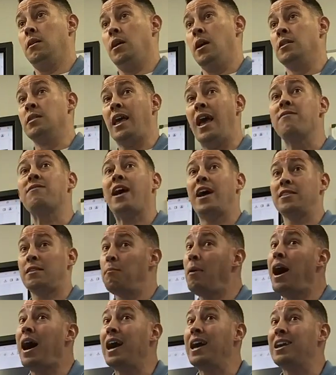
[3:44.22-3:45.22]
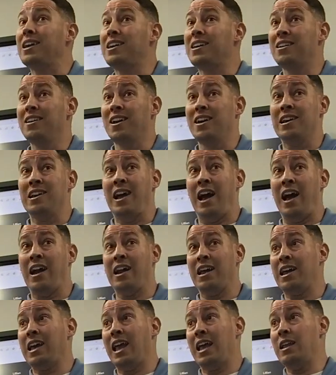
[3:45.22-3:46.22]
And they've got the mic, and
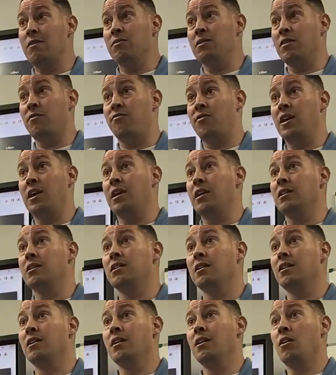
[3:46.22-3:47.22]
I can't even defend.